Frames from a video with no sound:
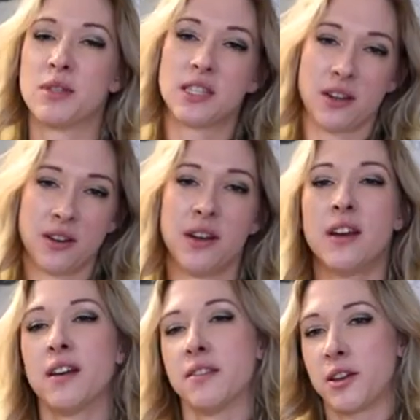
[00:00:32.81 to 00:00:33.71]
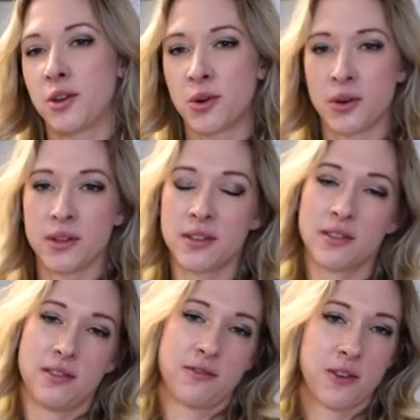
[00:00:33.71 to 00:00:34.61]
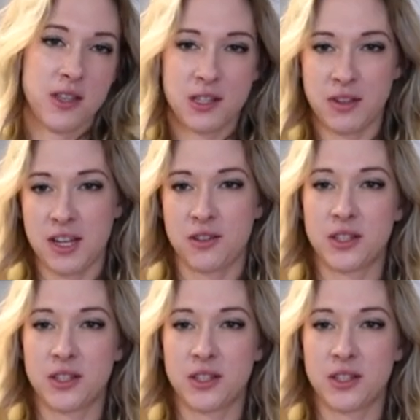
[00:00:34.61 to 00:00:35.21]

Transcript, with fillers: So the goal for this video